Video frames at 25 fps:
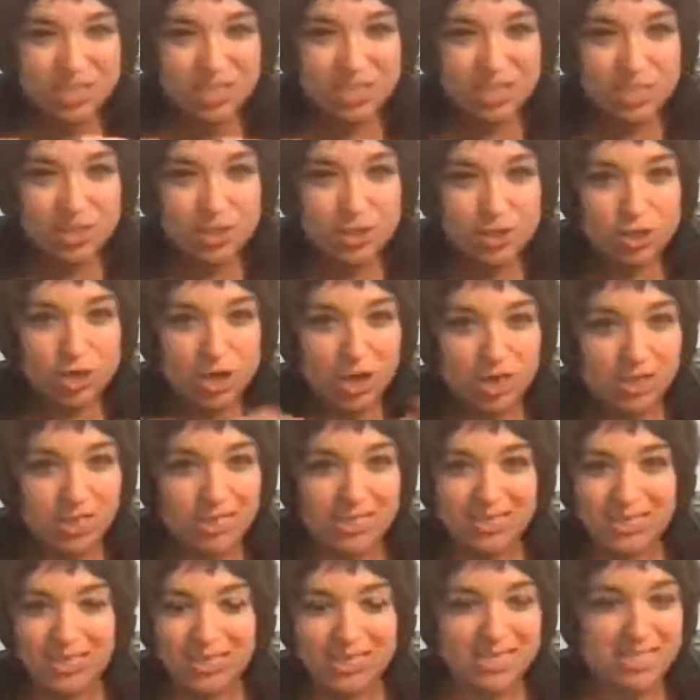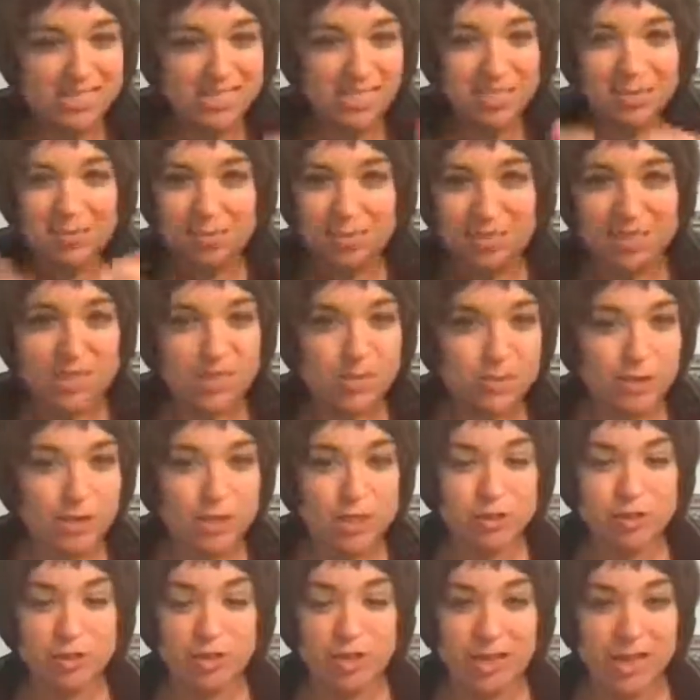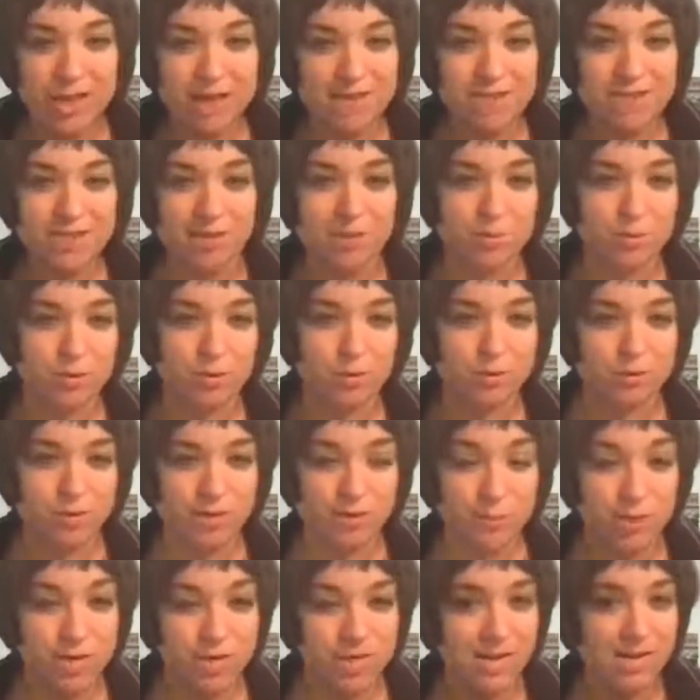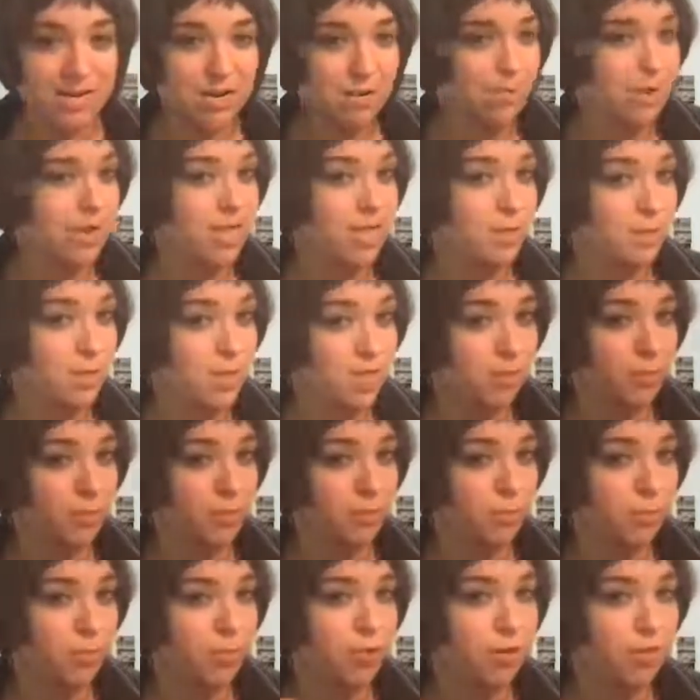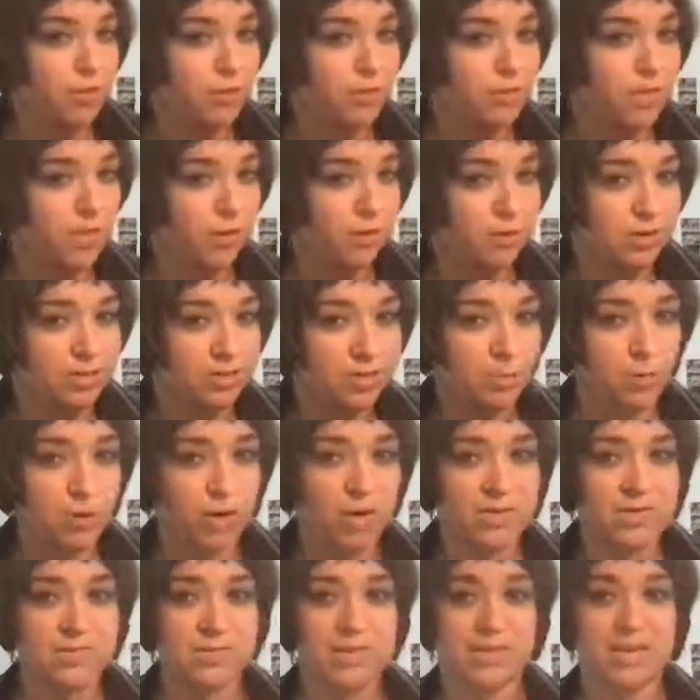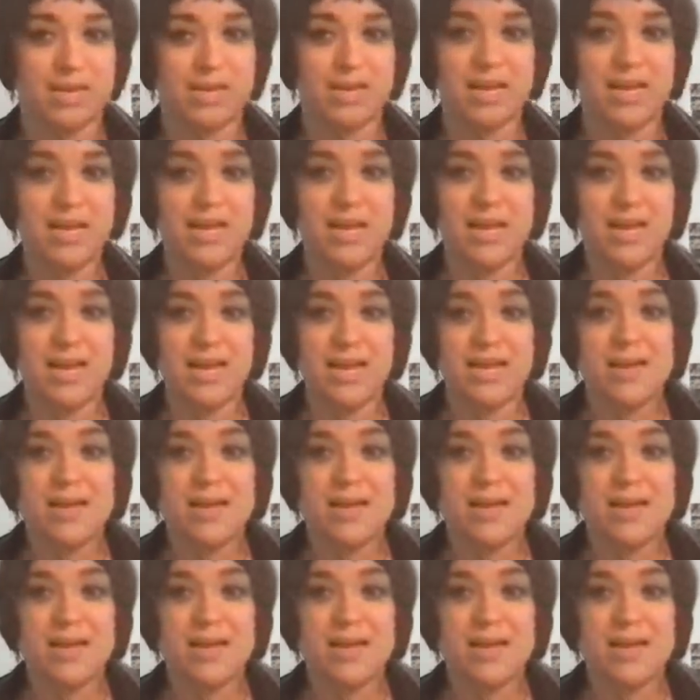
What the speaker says: It's just a little chocolate. It's just something that the restaurant gave them, but we tend to pay them a little bit more. There's that reciprocity.